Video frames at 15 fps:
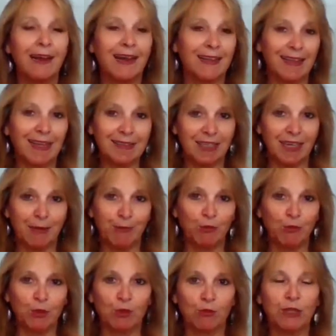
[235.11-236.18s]
at that time it
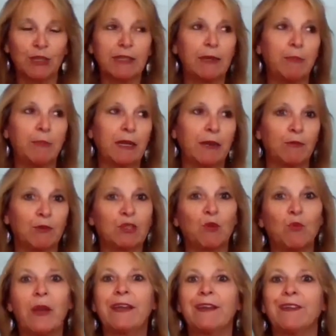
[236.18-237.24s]
was
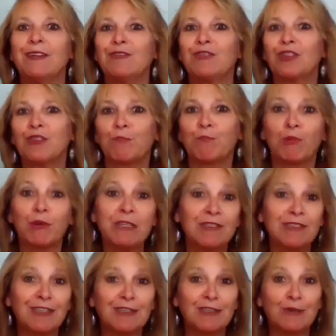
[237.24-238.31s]
awakening to the
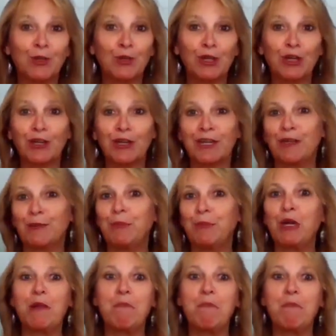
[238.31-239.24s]
priestess work and Mary